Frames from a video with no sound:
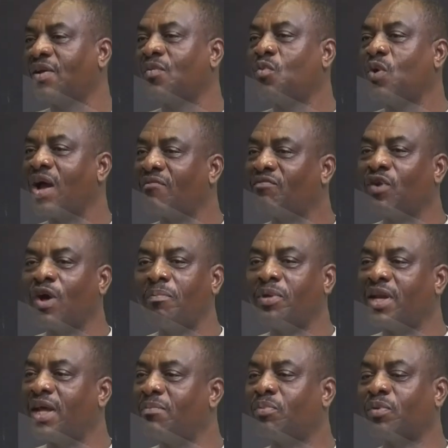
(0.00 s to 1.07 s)
We have not
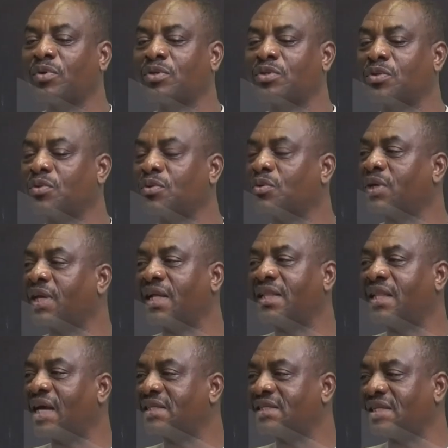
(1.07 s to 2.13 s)
been able to get
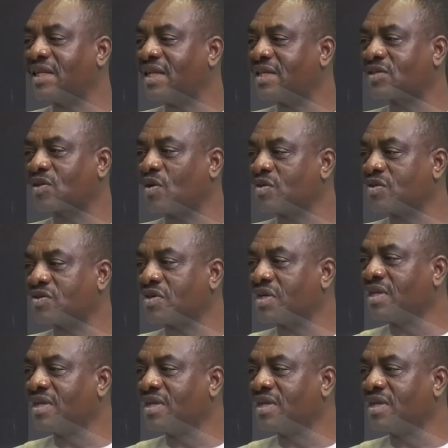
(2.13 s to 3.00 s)
that in this country,